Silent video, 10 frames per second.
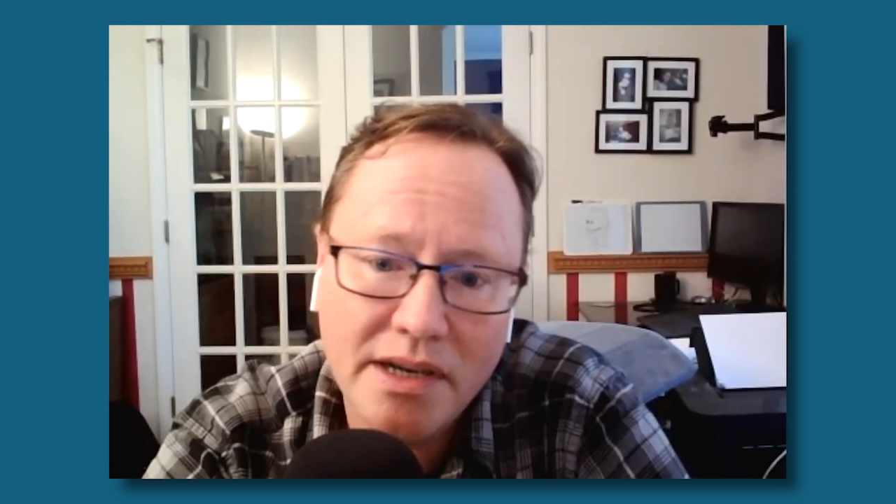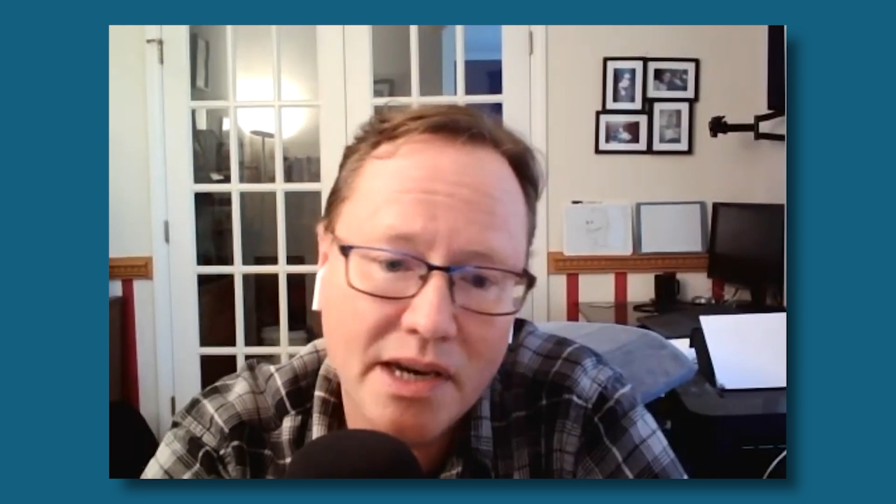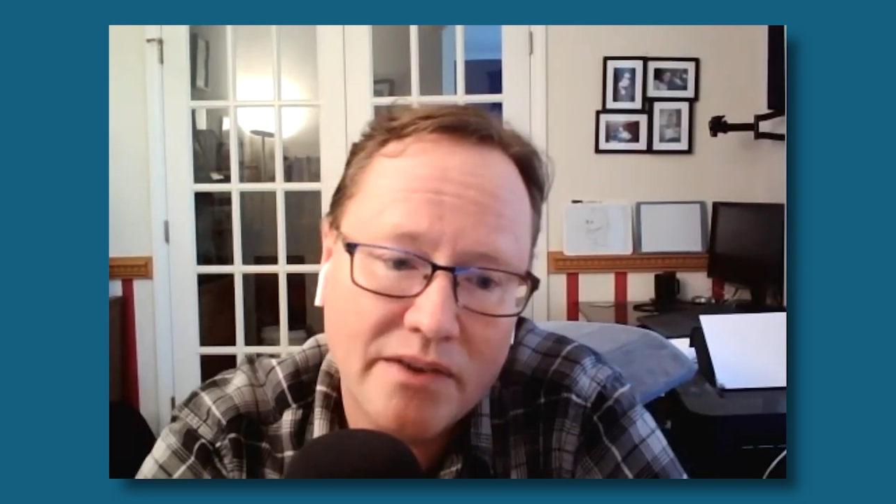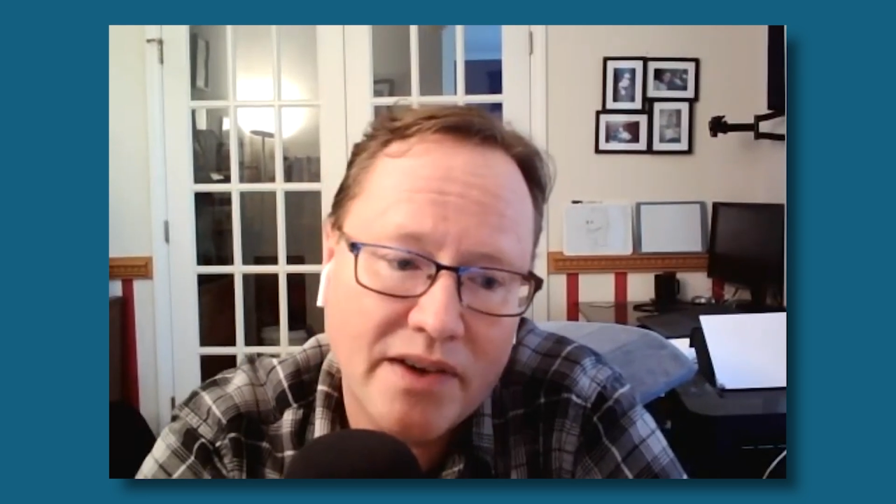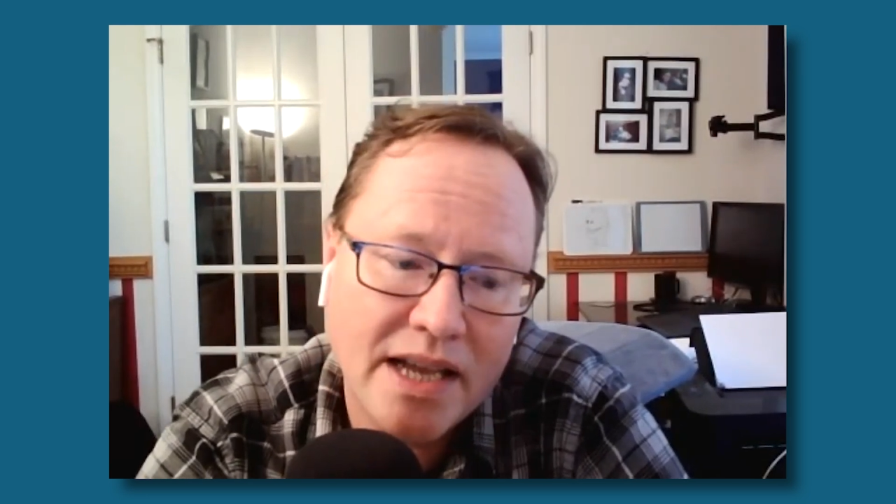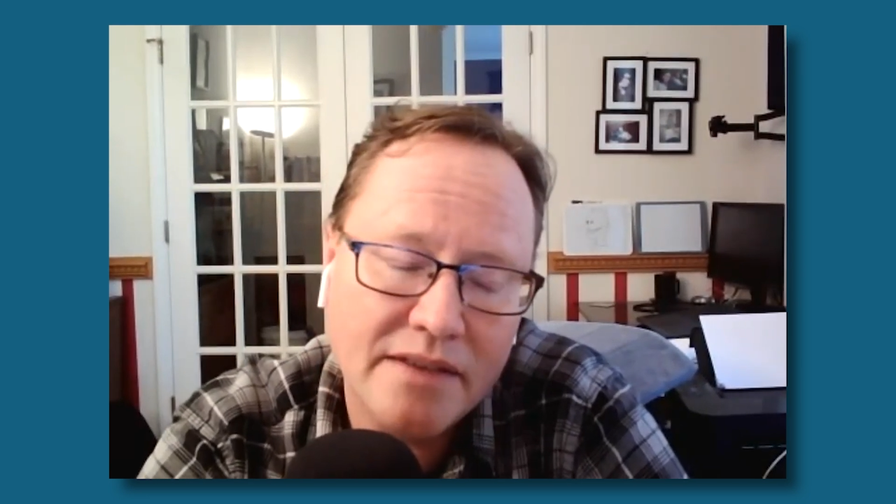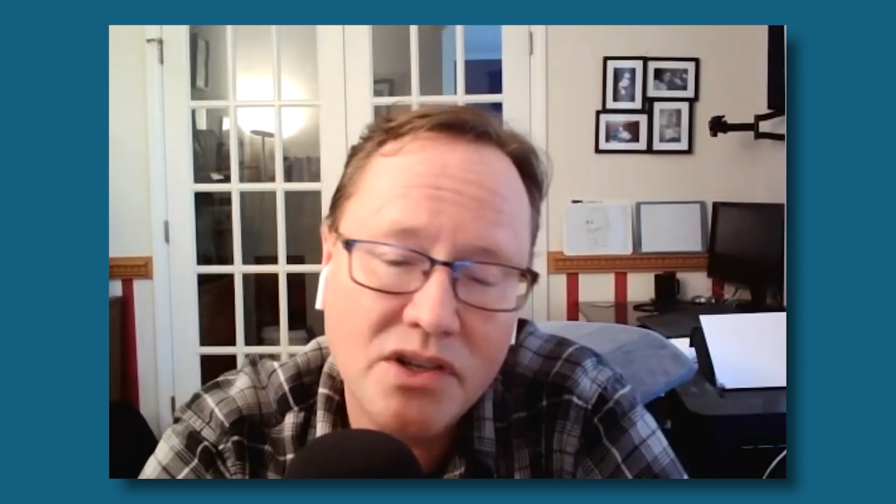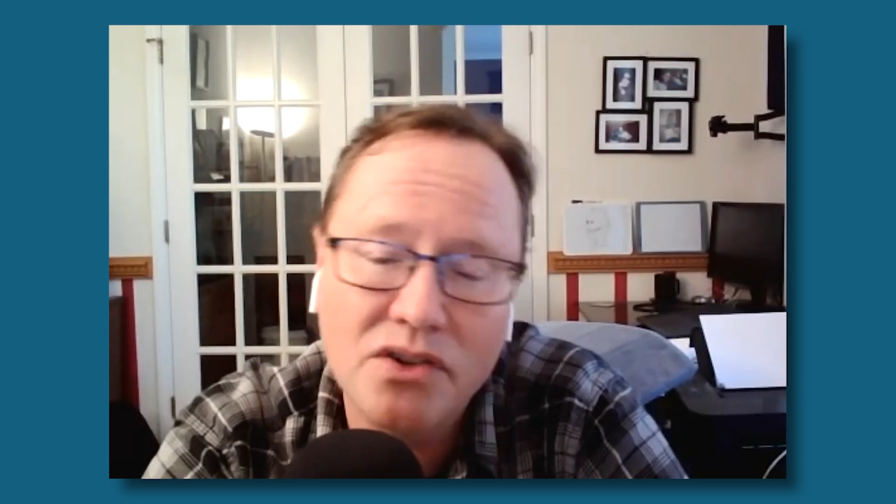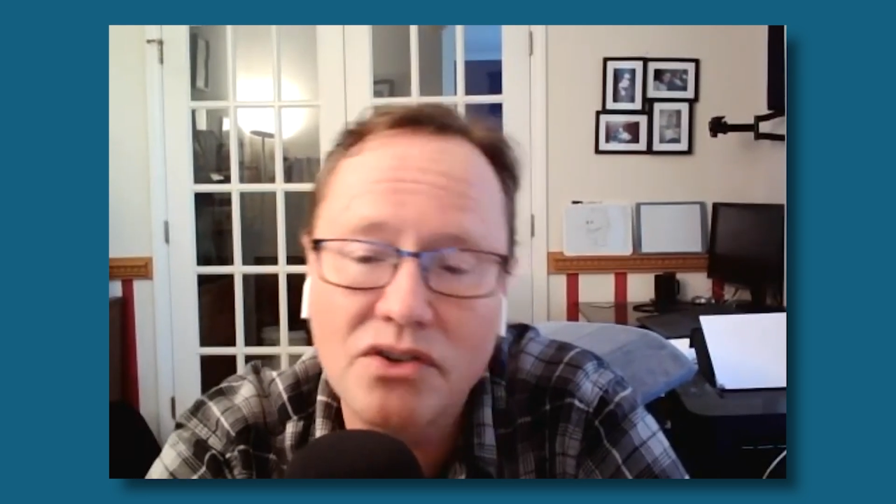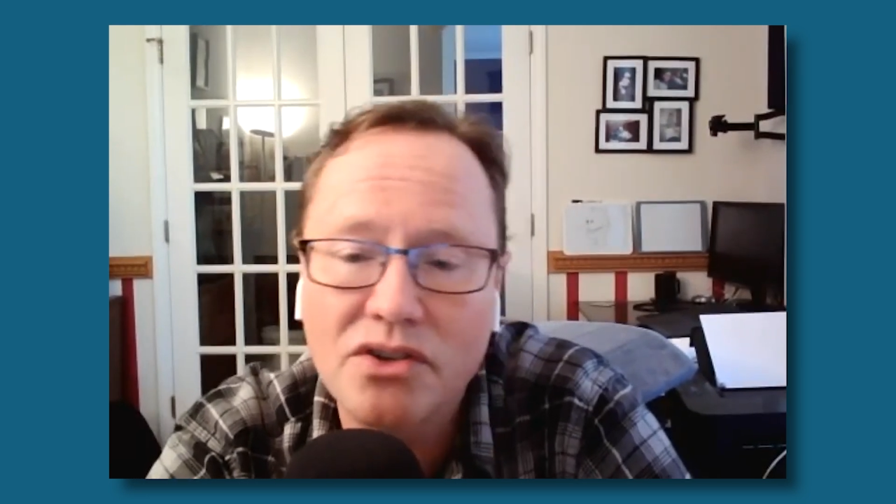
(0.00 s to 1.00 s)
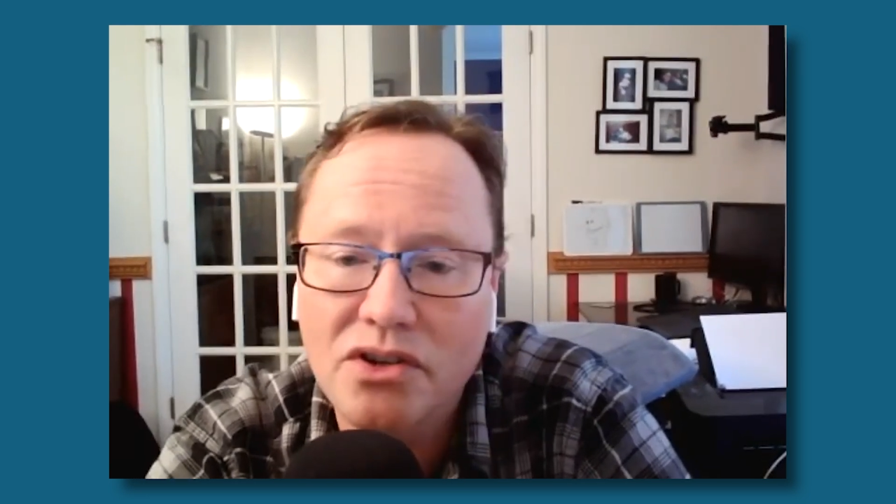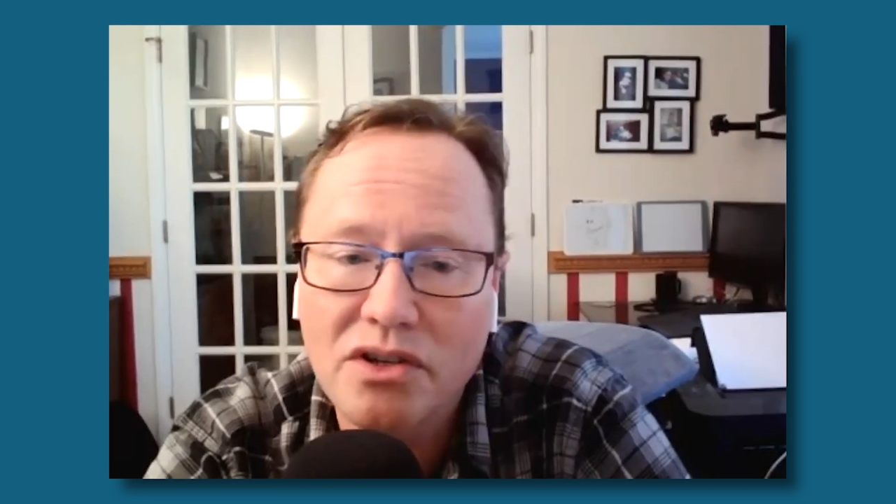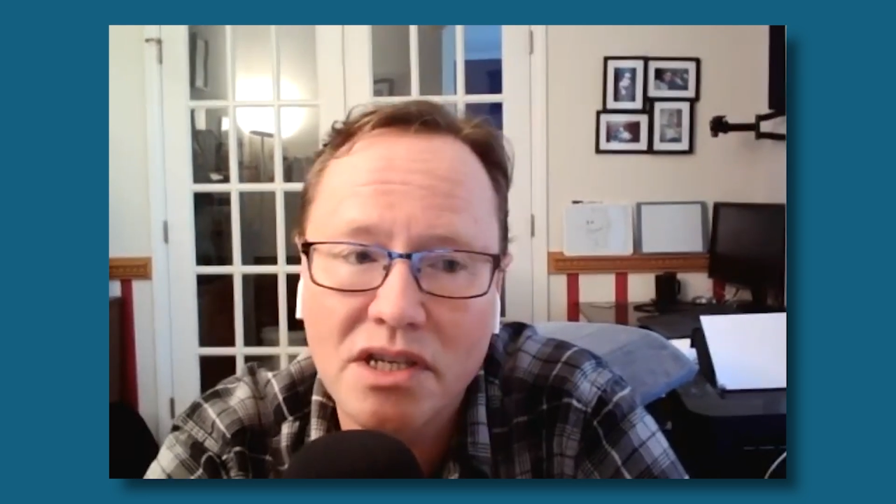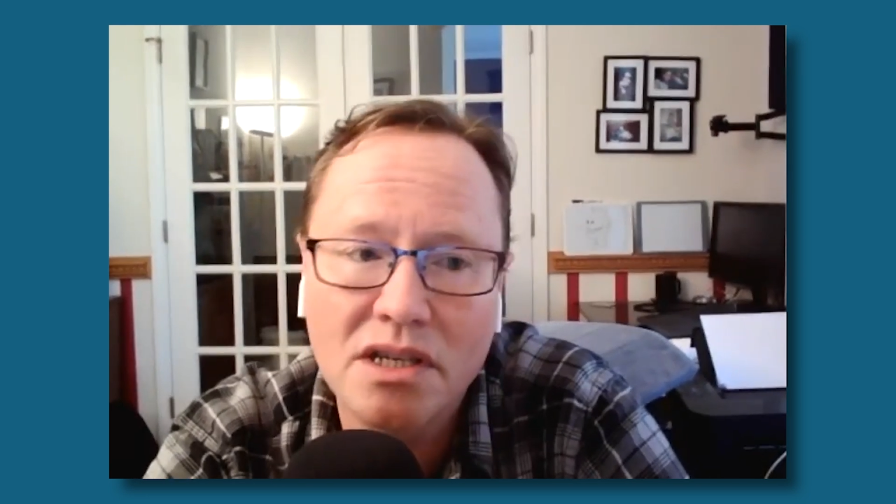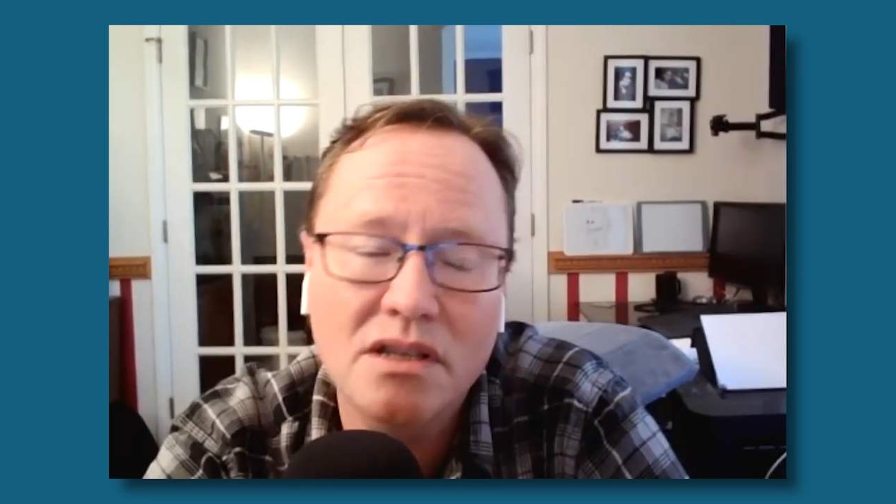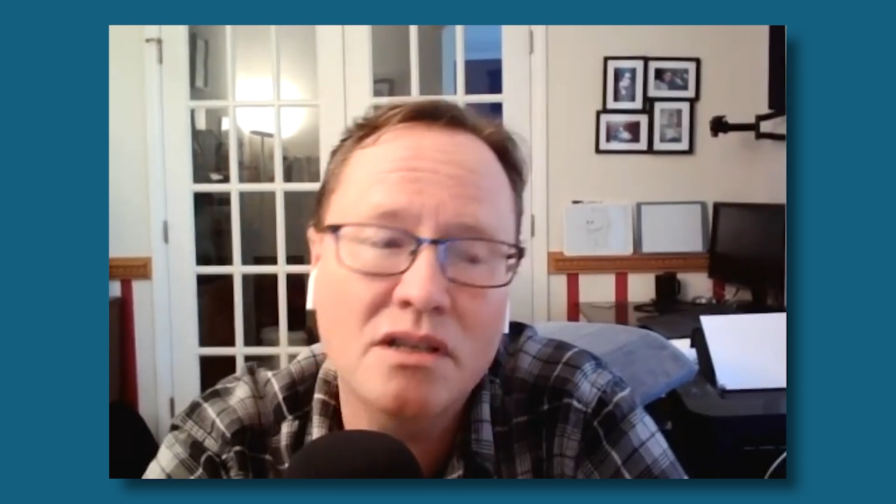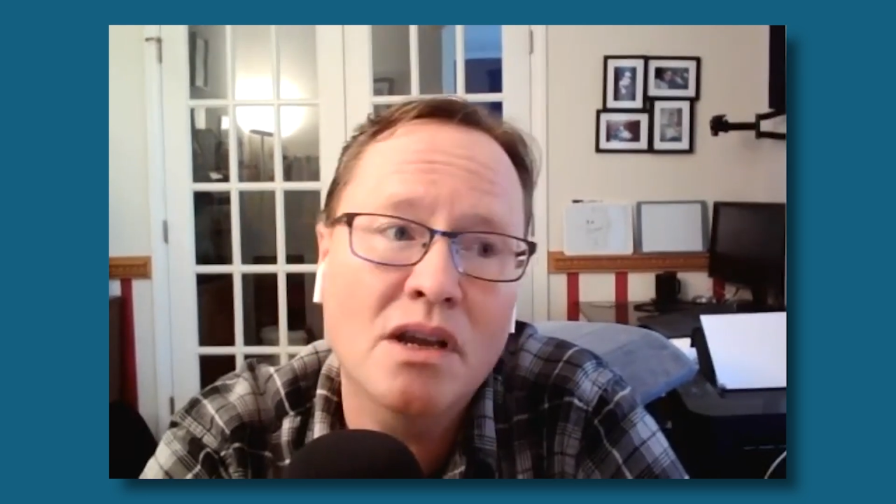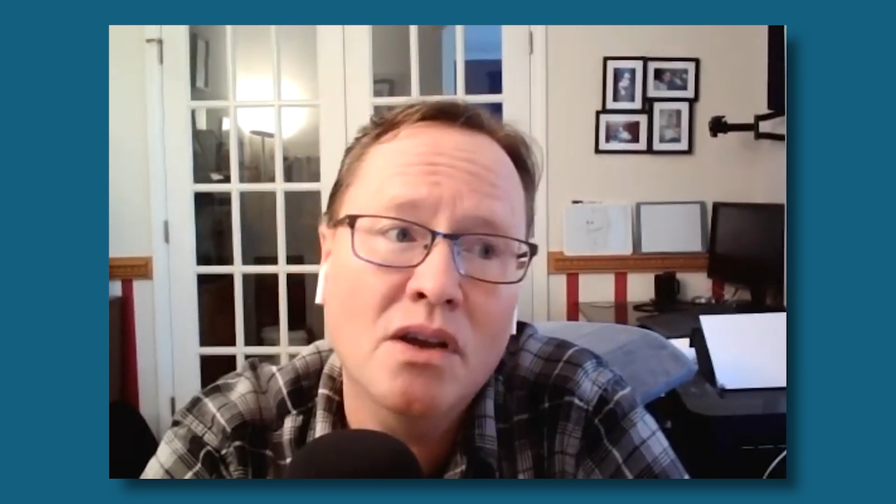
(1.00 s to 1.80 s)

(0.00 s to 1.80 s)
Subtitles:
You know, if I have two students